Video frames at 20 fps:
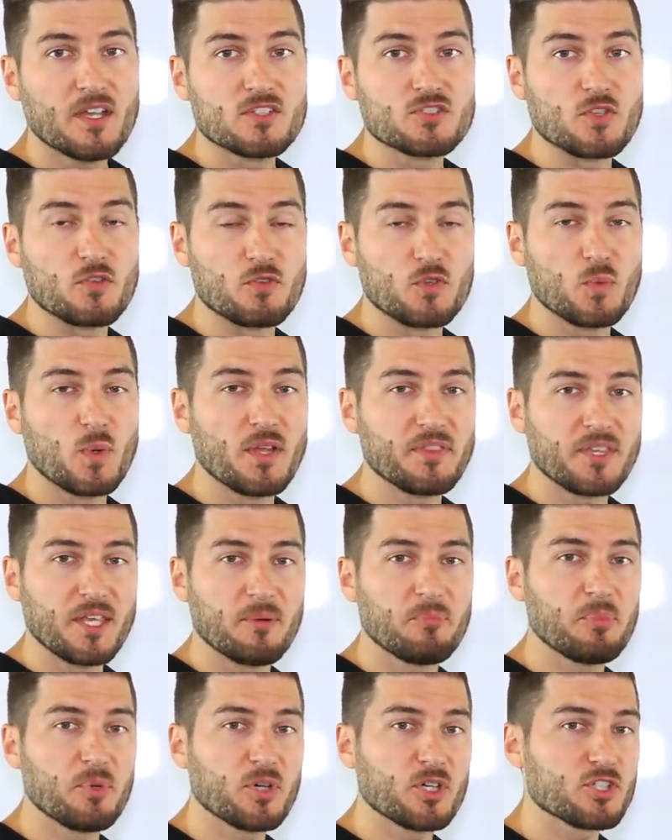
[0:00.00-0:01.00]
So if you want
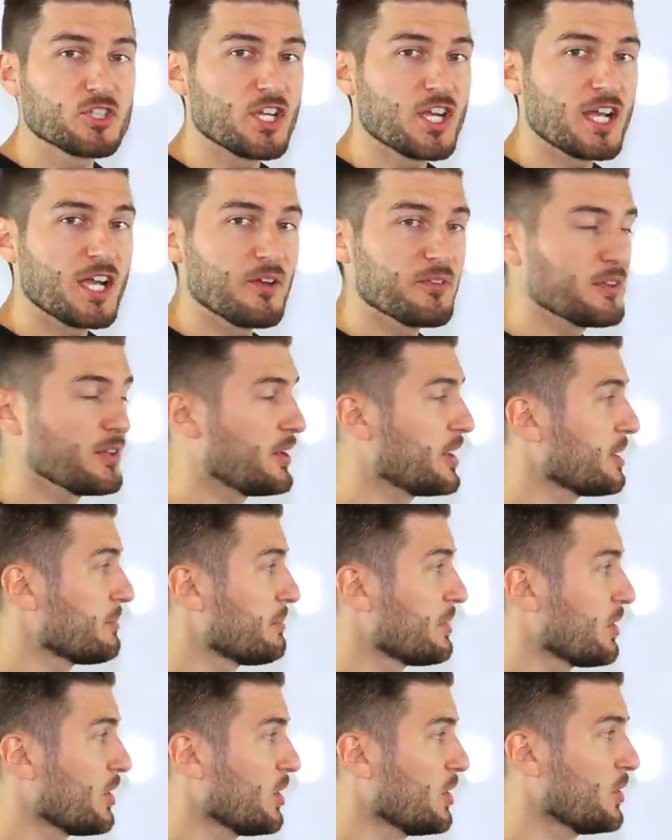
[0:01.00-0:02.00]
that book, check out the
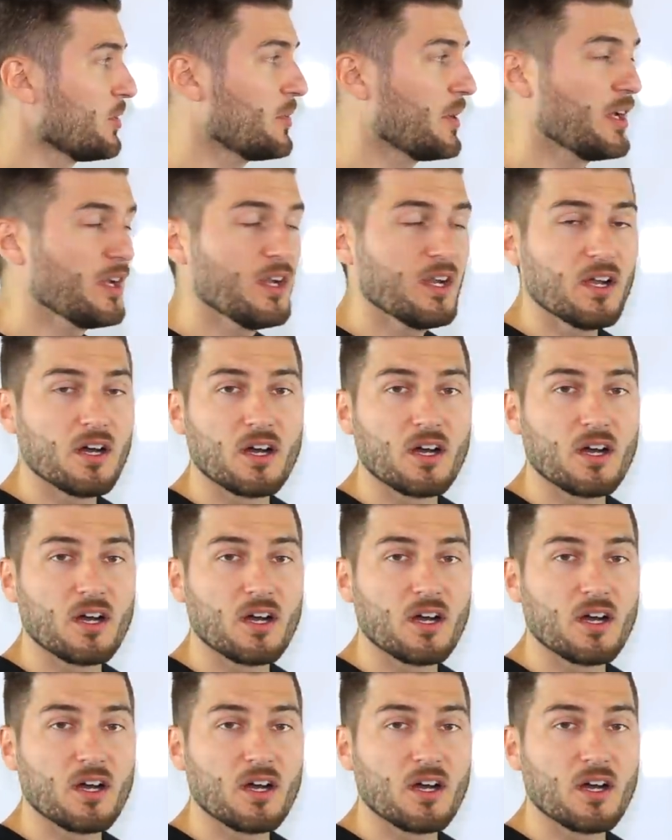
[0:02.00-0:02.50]
link below.